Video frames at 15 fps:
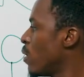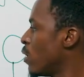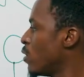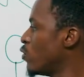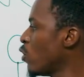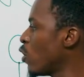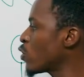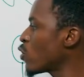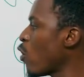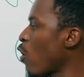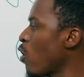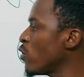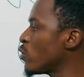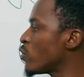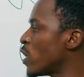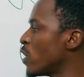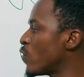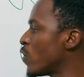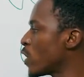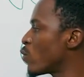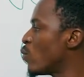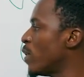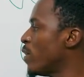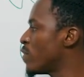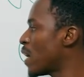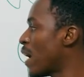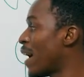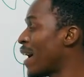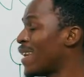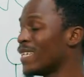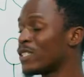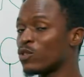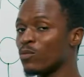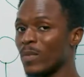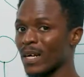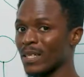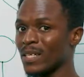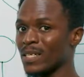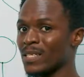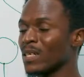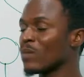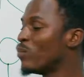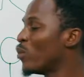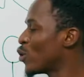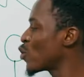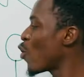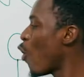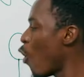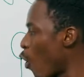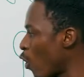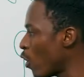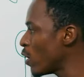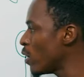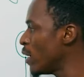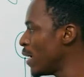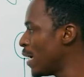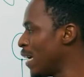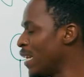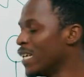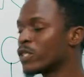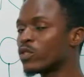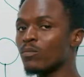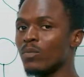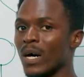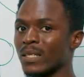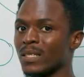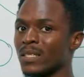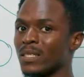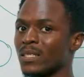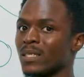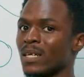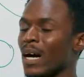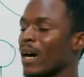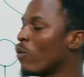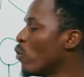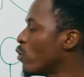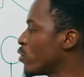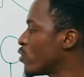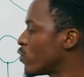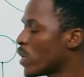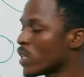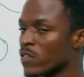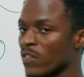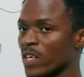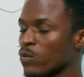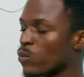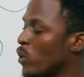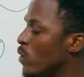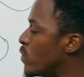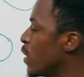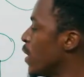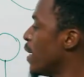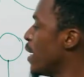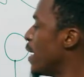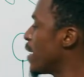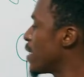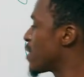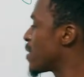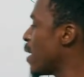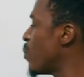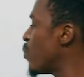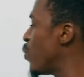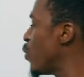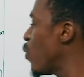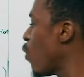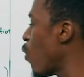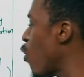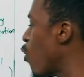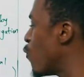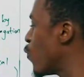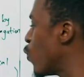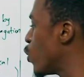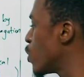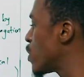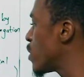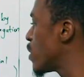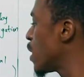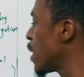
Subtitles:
Not all transverse waves are electromagnetic, but all electromagnetic are what? Transverse waves. Example of what?